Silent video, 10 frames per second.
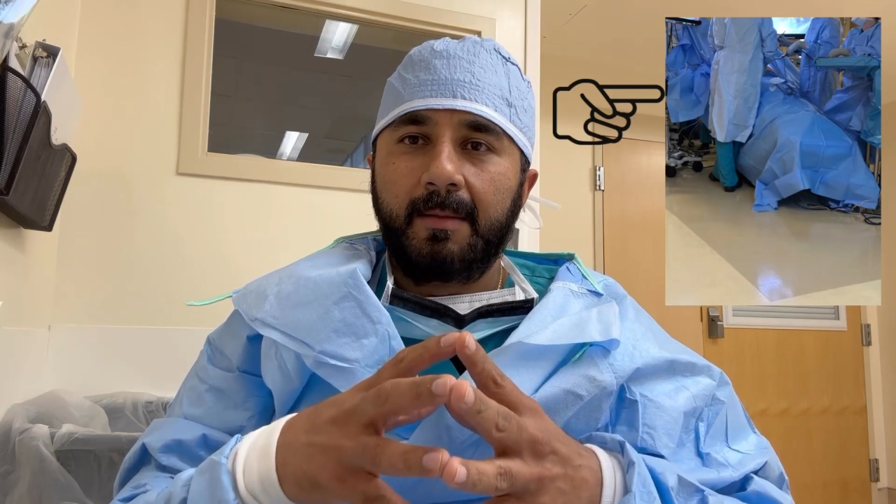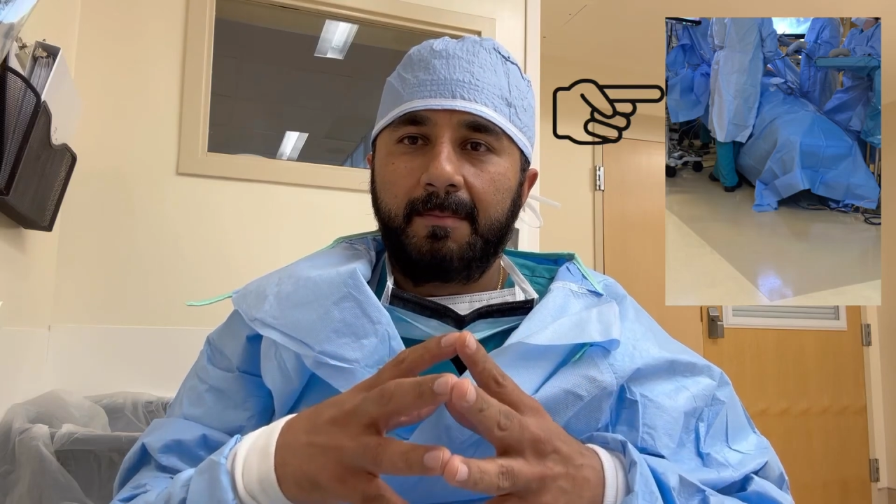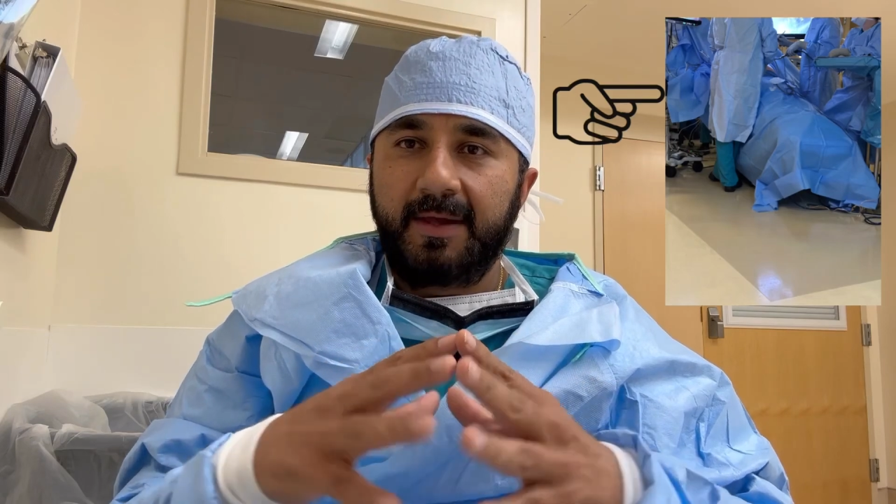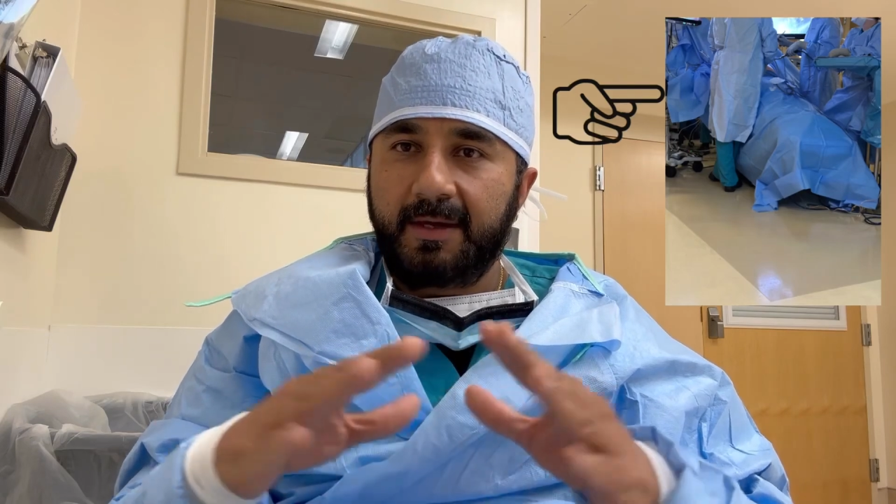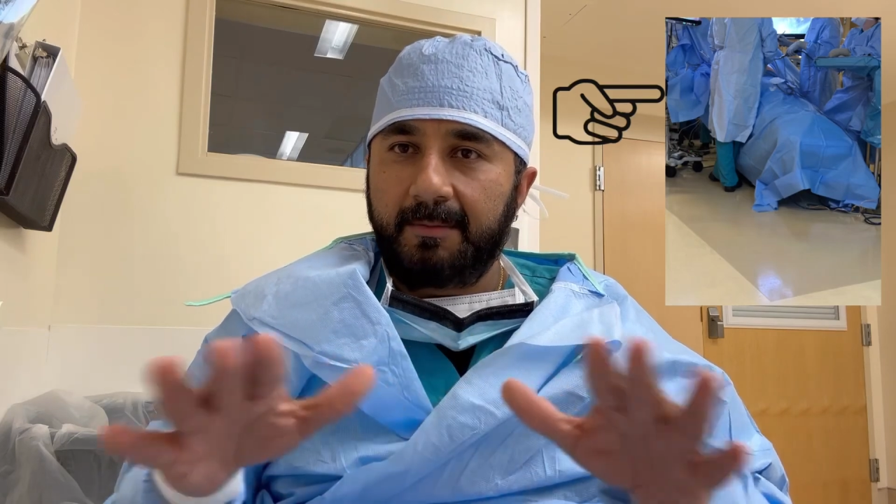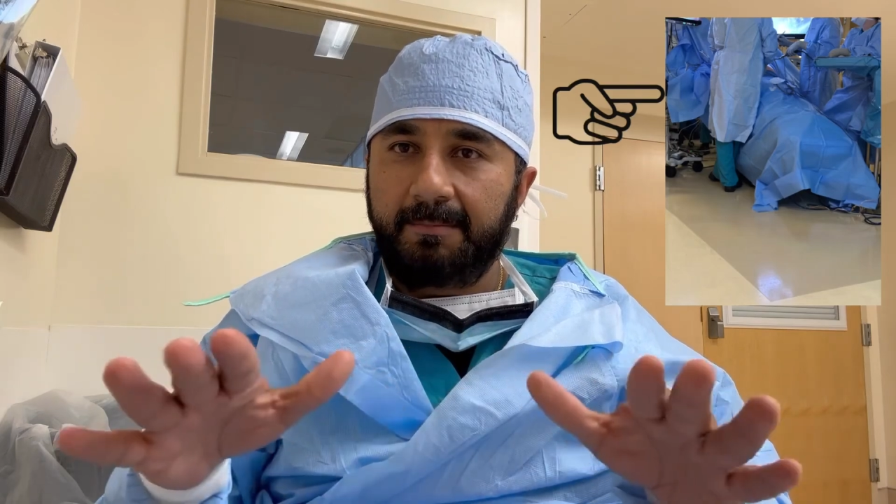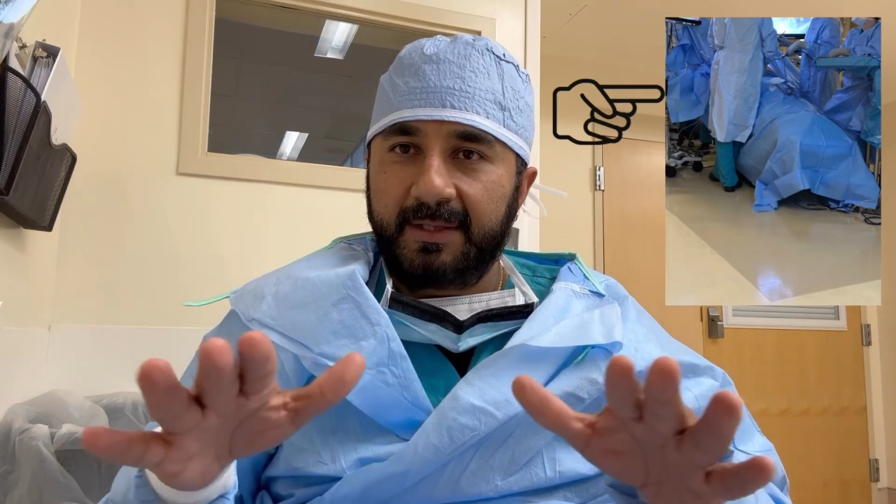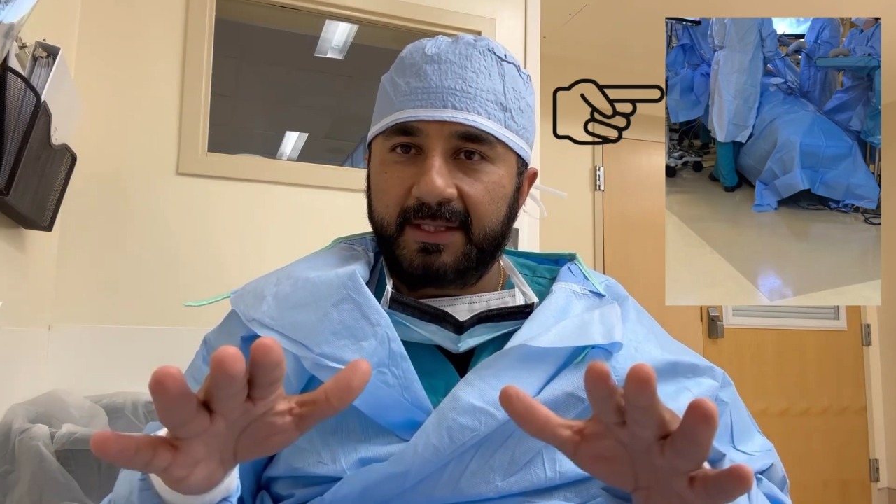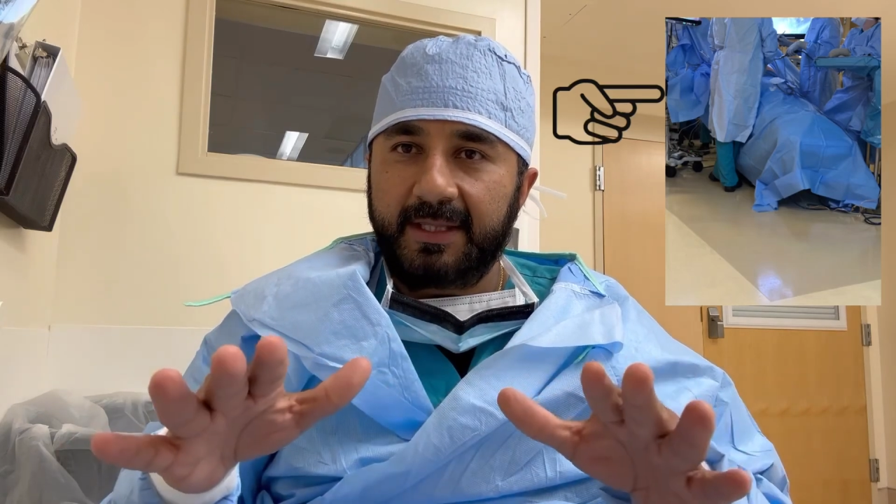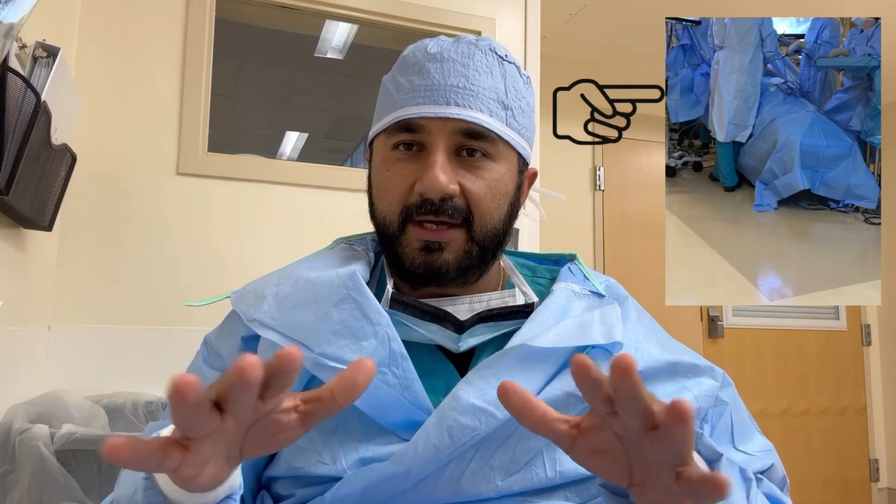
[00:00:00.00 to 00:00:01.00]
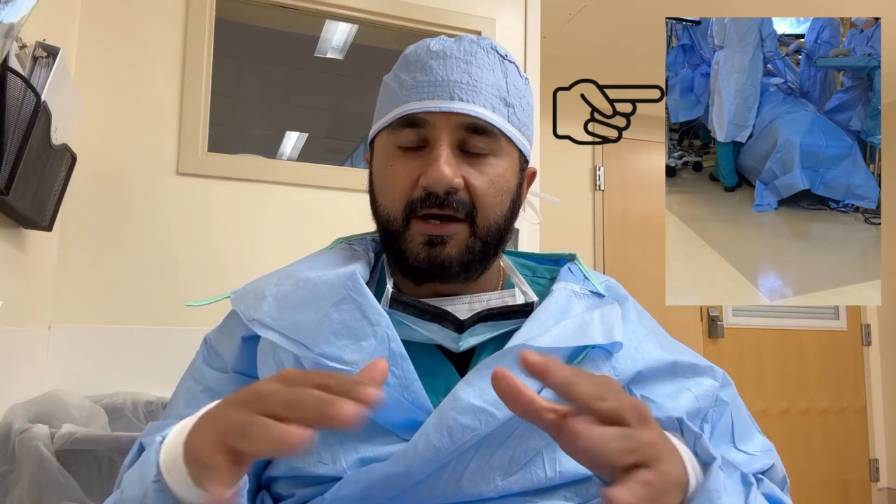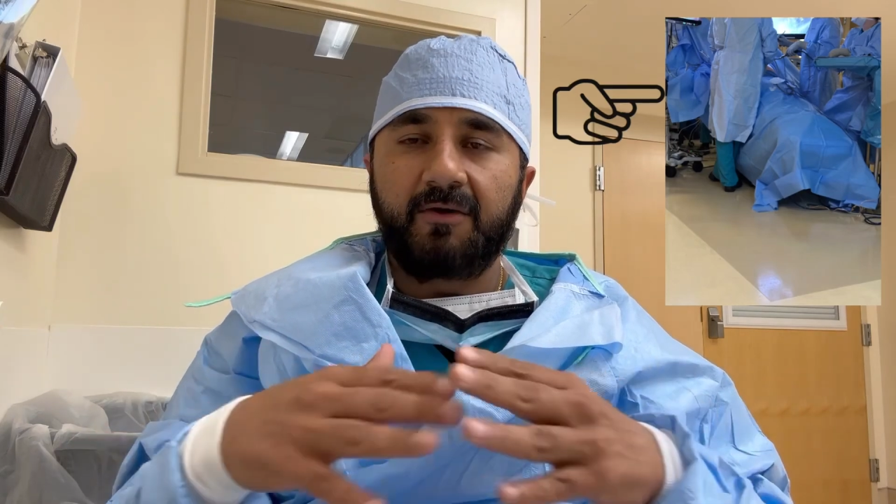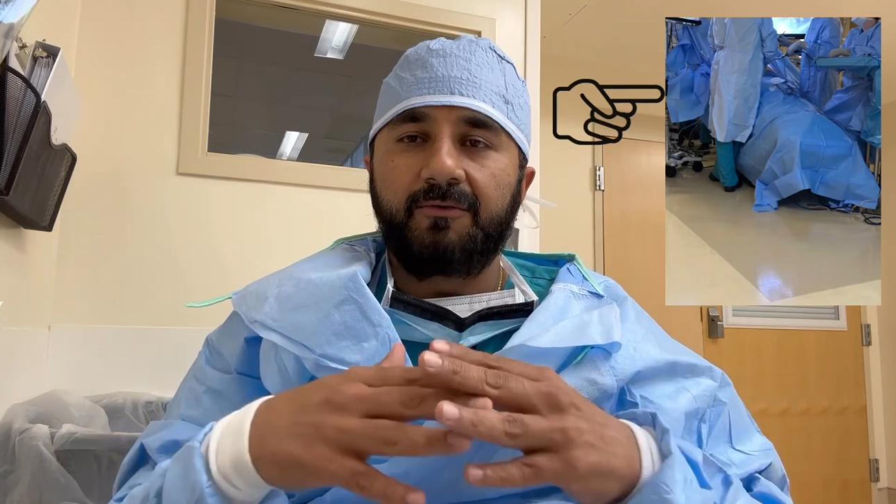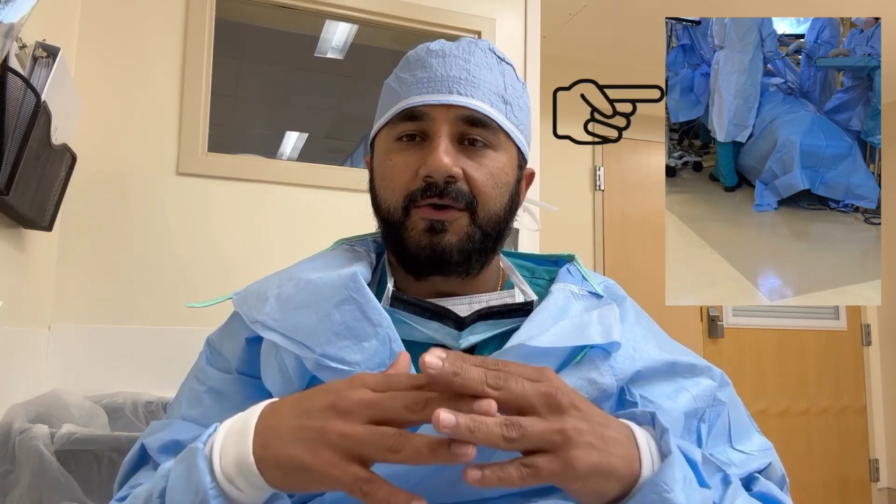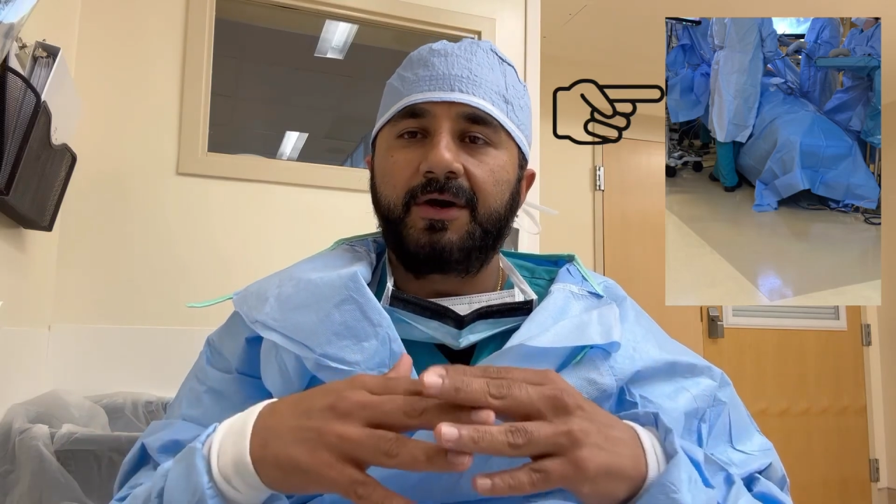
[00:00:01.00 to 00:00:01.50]
be completely
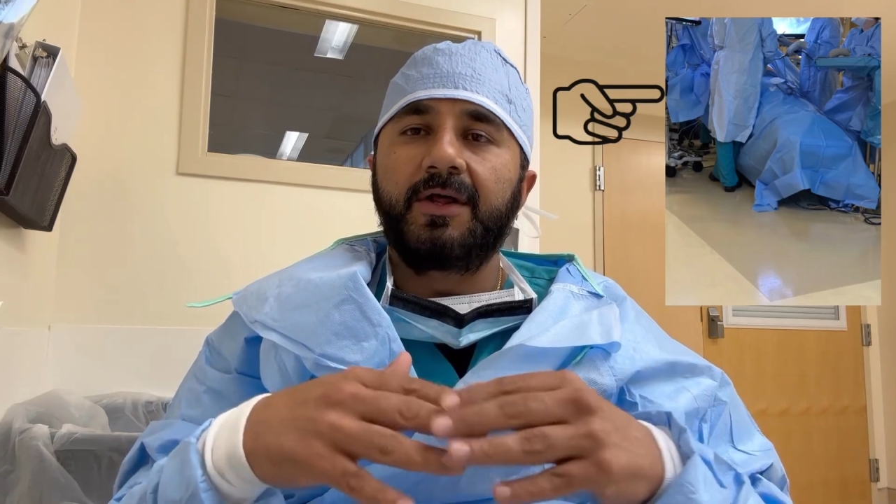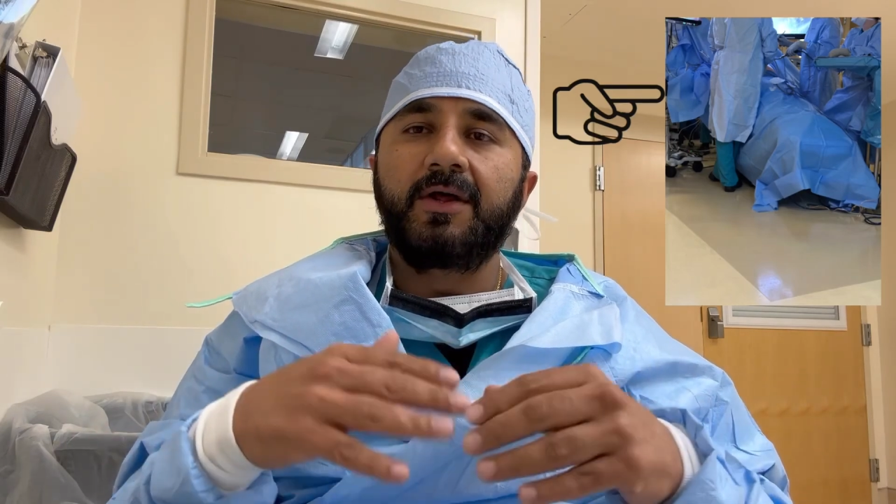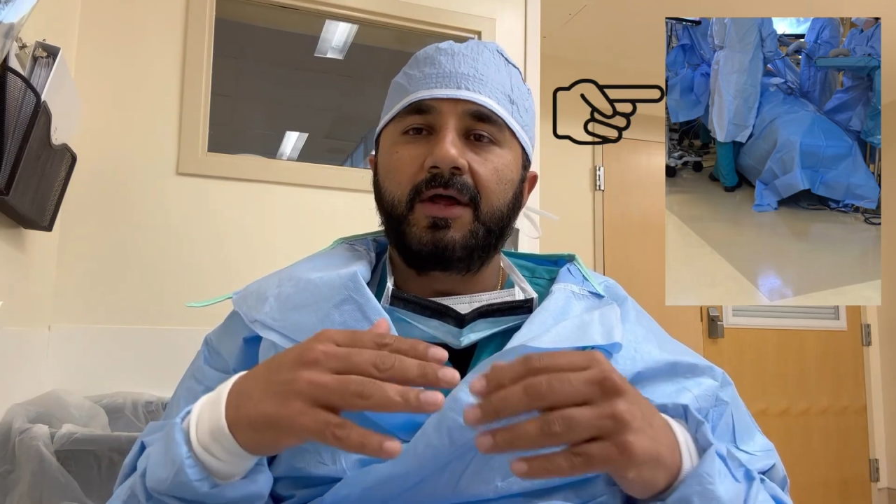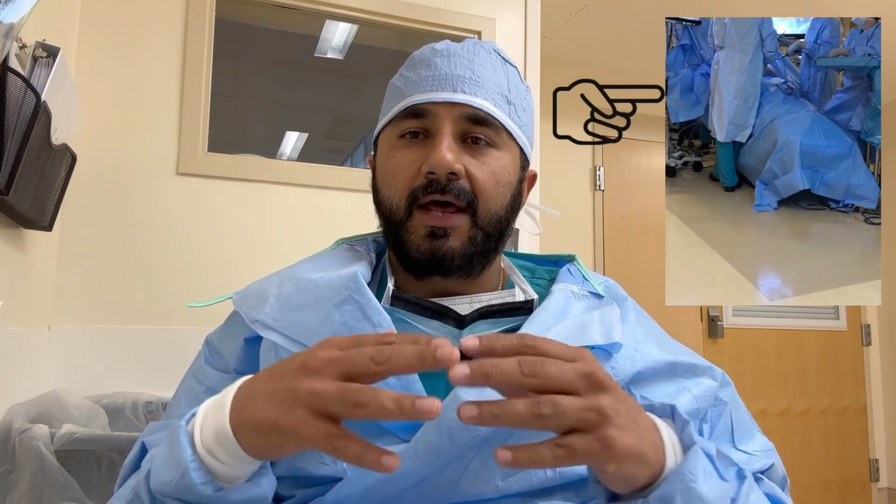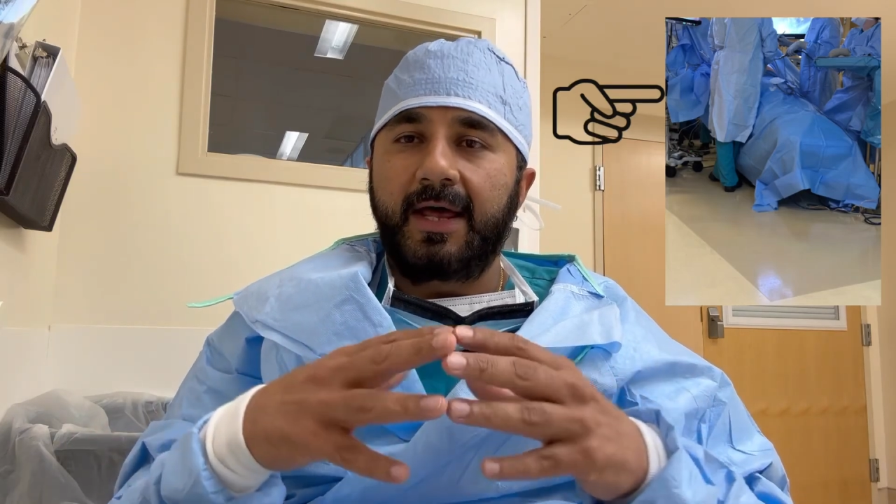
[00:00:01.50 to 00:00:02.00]
covered,